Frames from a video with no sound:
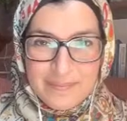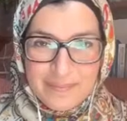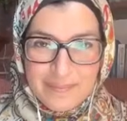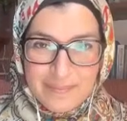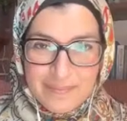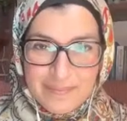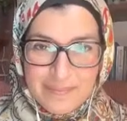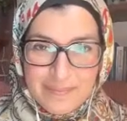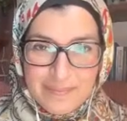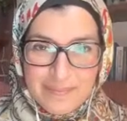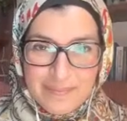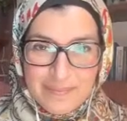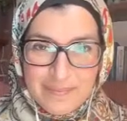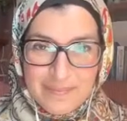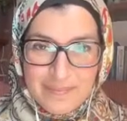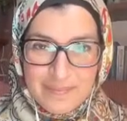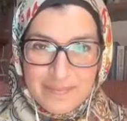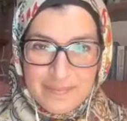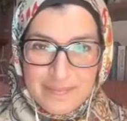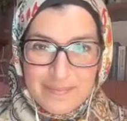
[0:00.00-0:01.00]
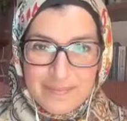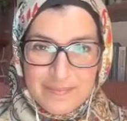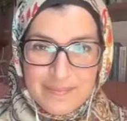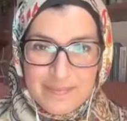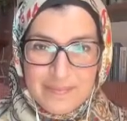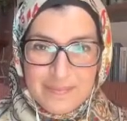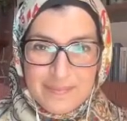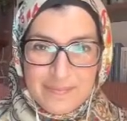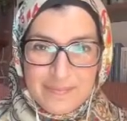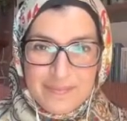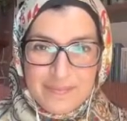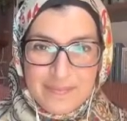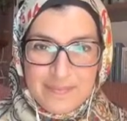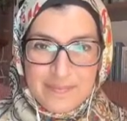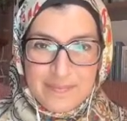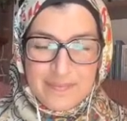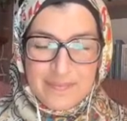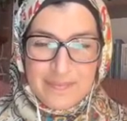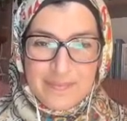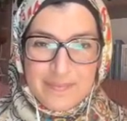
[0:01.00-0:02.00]

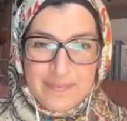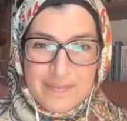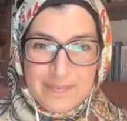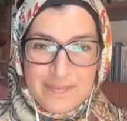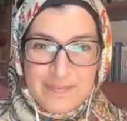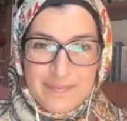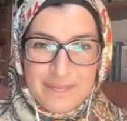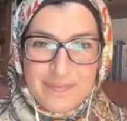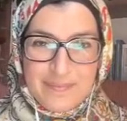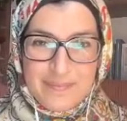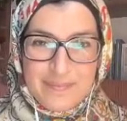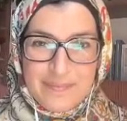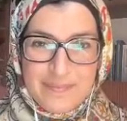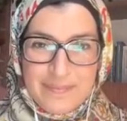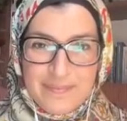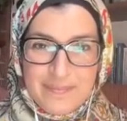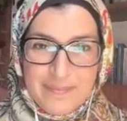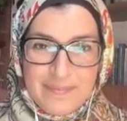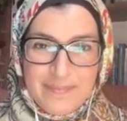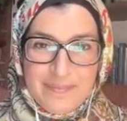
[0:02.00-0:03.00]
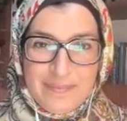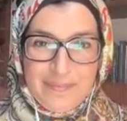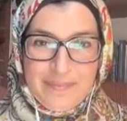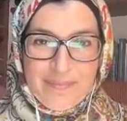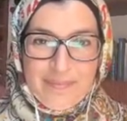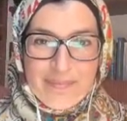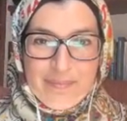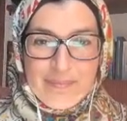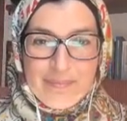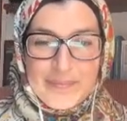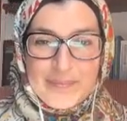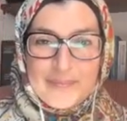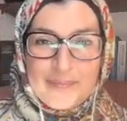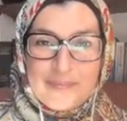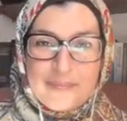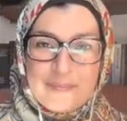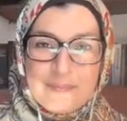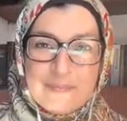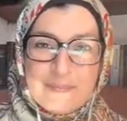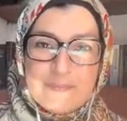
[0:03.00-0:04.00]

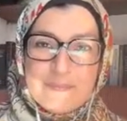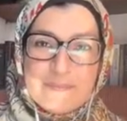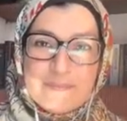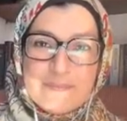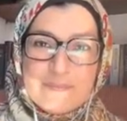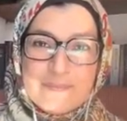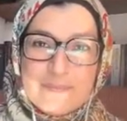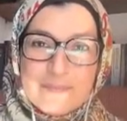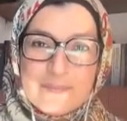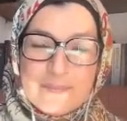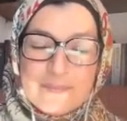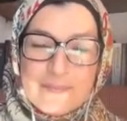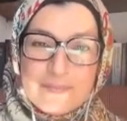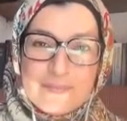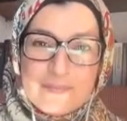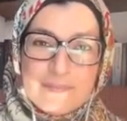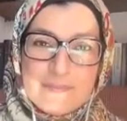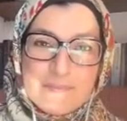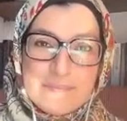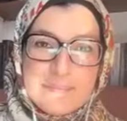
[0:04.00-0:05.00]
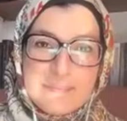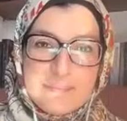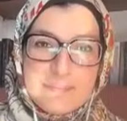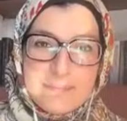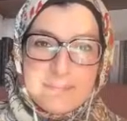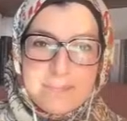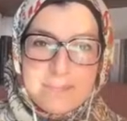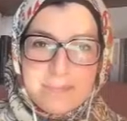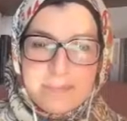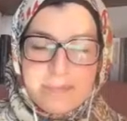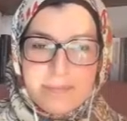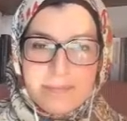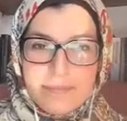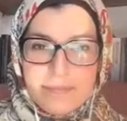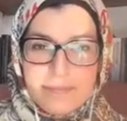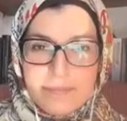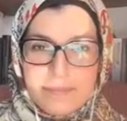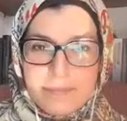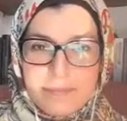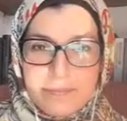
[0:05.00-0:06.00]

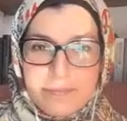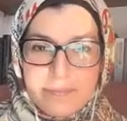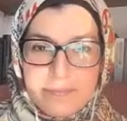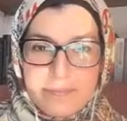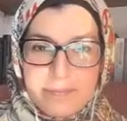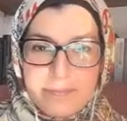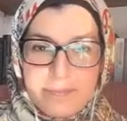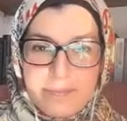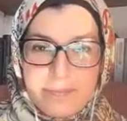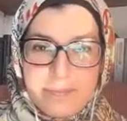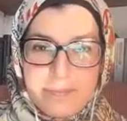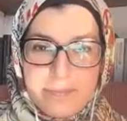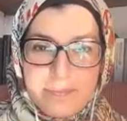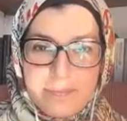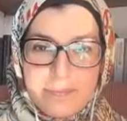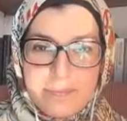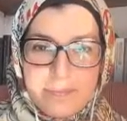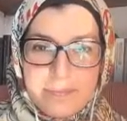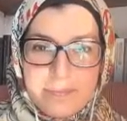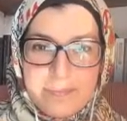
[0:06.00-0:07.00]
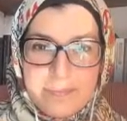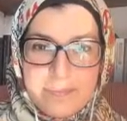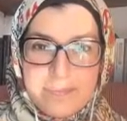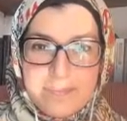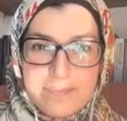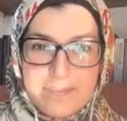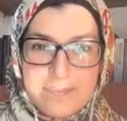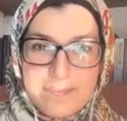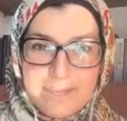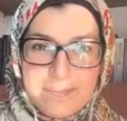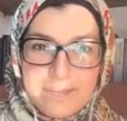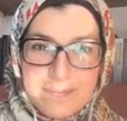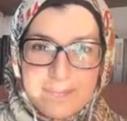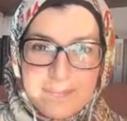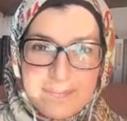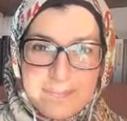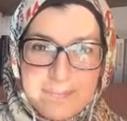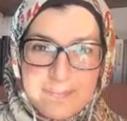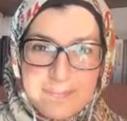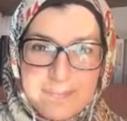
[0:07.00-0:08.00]
(not speaking)